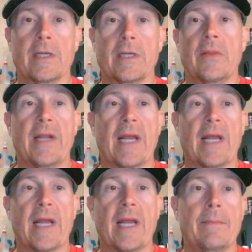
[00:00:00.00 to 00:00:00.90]
The
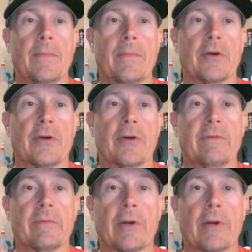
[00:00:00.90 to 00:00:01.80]
next game, the
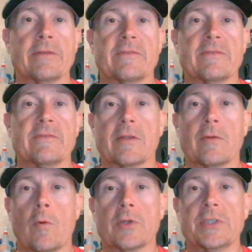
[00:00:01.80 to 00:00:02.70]
Cleveland Browns visit the
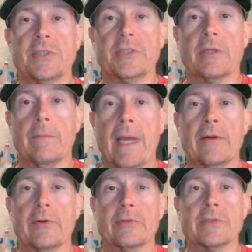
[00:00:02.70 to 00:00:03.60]
Washington
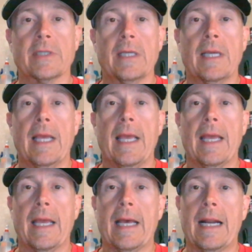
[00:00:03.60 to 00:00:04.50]
Commanders.
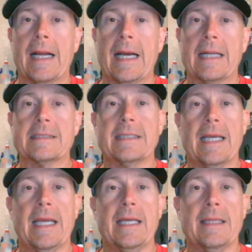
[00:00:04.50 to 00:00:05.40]
And I gotta
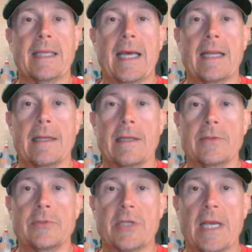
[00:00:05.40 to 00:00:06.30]
say that
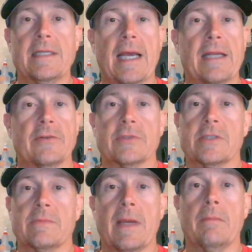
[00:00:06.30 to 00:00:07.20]
Jaden Daniels
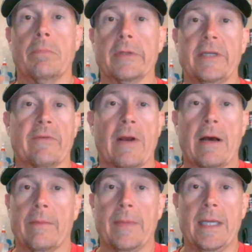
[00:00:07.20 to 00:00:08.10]
has made a believer
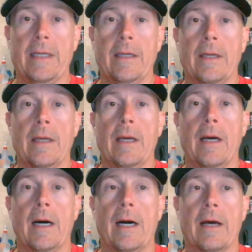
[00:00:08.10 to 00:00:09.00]
out of me.
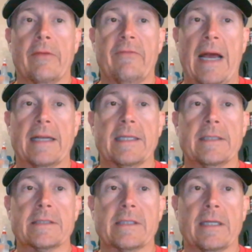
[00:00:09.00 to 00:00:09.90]
The fact
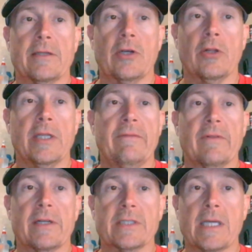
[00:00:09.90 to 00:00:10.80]
is that
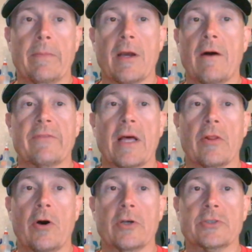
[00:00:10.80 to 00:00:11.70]
Cleveland is coming off that
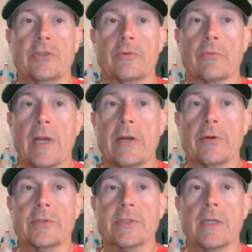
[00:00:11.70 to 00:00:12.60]
loss to the Raiders.